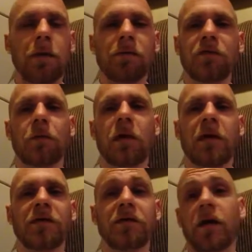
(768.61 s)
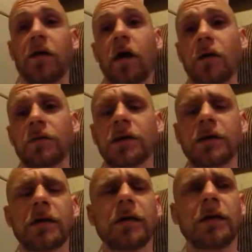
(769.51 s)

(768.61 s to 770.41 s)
don't see why that's not an option,